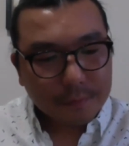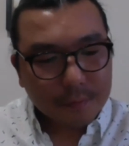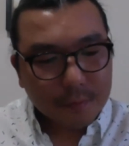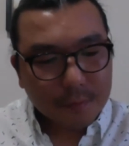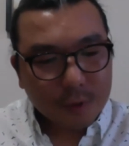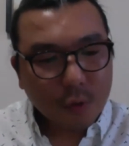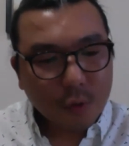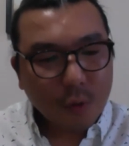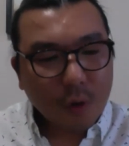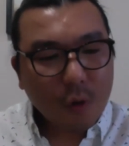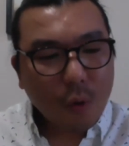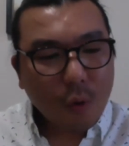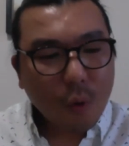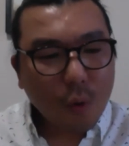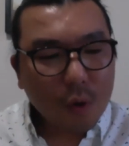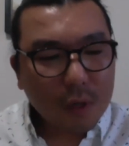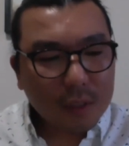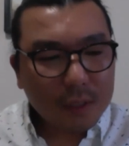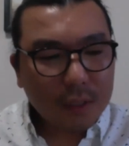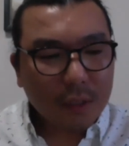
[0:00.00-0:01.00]
So
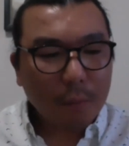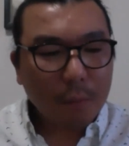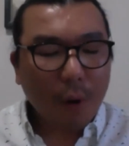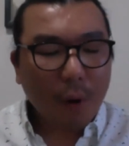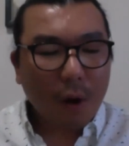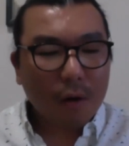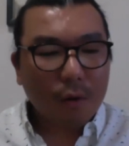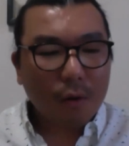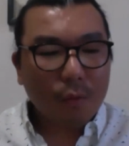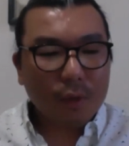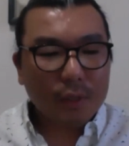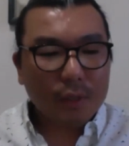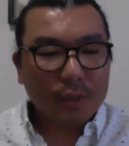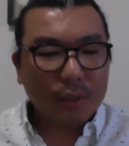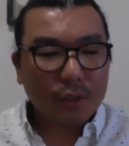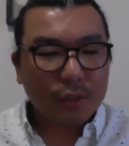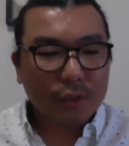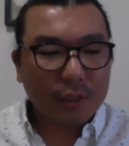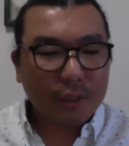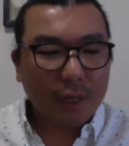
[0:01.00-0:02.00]
according to the Barna
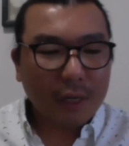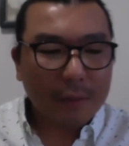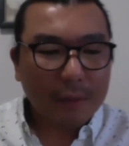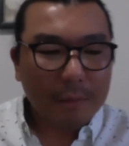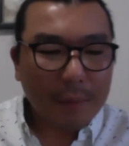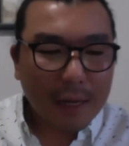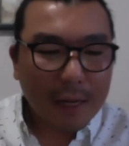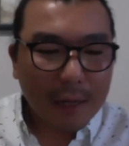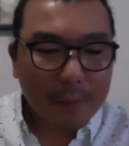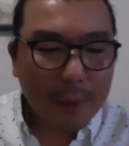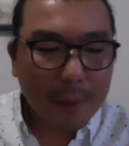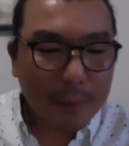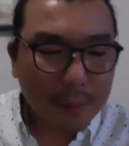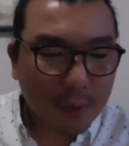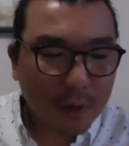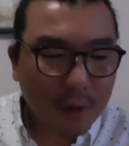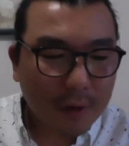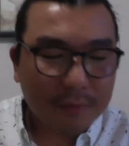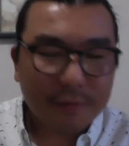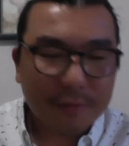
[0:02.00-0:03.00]
research study, many people
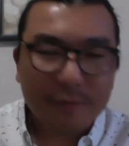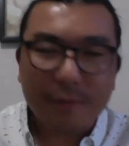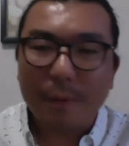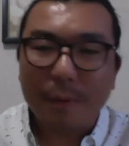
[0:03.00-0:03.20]
have,